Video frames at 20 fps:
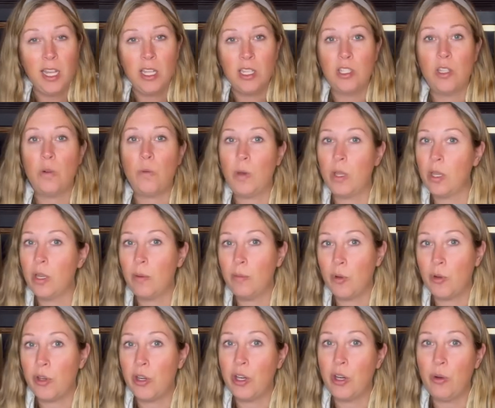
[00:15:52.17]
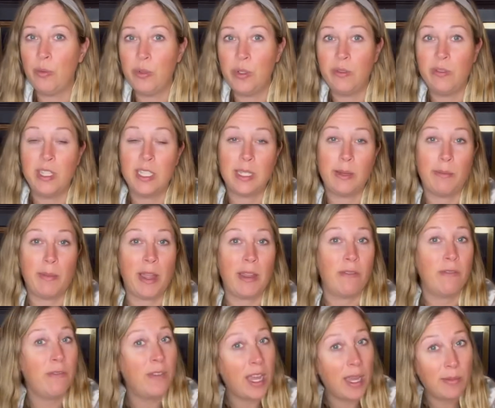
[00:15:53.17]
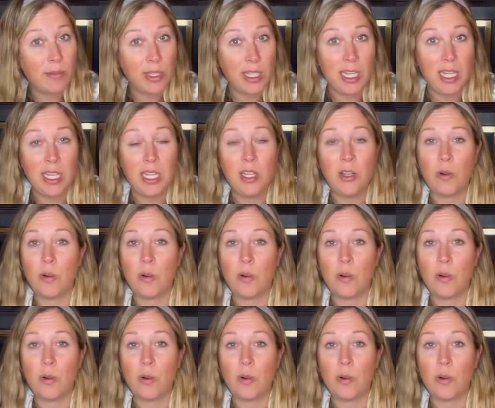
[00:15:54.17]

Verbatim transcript: So whether I'm going home to visit my family